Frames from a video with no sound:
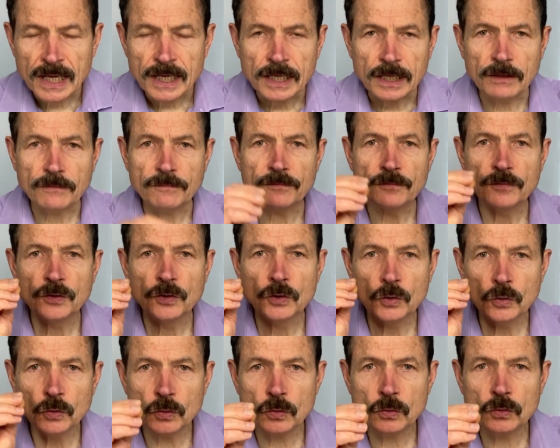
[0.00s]
If
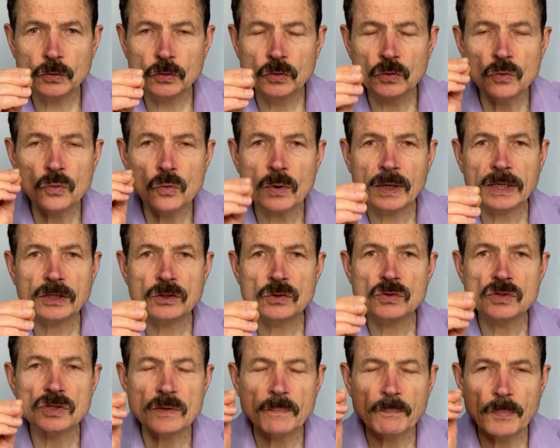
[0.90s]
you do what you're
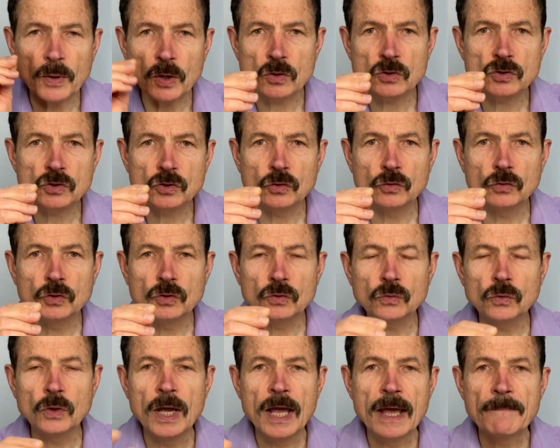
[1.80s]
supposed to
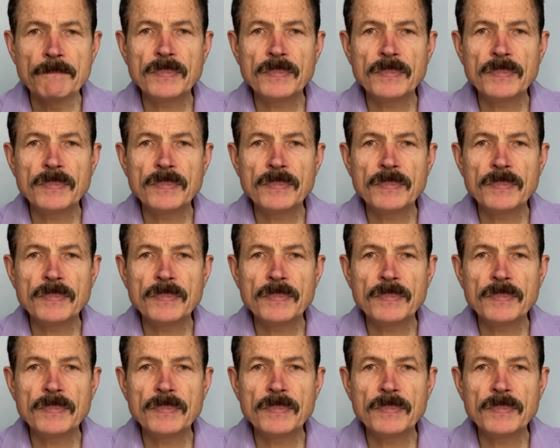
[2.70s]
do,